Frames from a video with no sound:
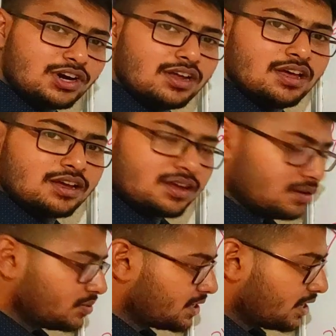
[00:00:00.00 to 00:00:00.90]
word
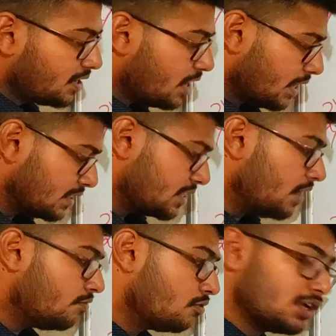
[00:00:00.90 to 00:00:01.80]
comes here is
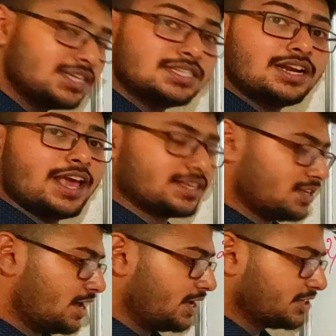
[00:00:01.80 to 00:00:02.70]
that what is an
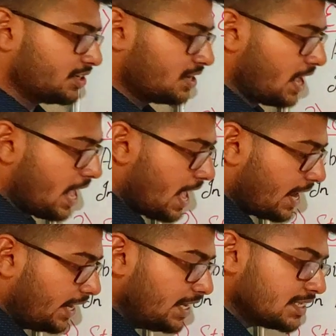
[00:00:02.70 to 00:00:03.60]
excitation?
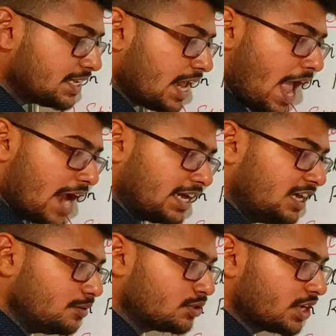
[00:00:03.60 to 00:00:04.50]
It is an
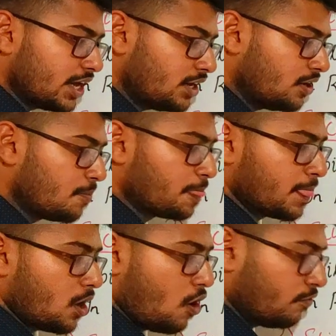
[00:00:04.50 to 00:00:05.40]
active state
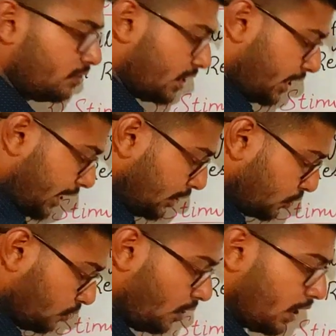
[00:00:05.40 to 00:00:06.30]
of the
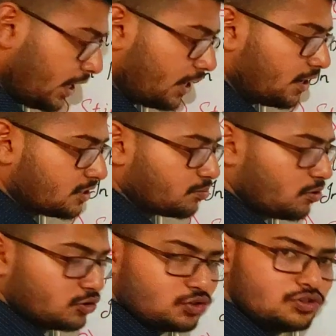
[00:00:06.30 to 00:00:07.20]
tissue in
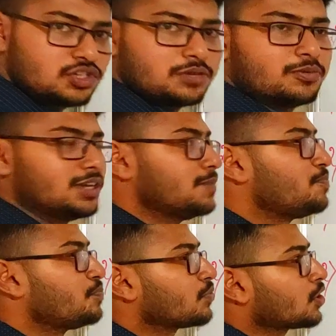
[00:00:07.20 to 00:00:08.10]
response to stimuli.
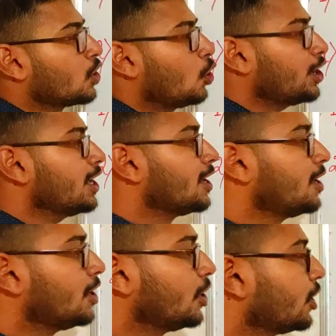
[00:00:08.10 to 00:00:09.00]

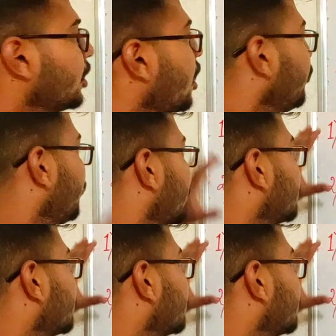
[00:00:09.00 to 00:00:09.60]
Okay, now you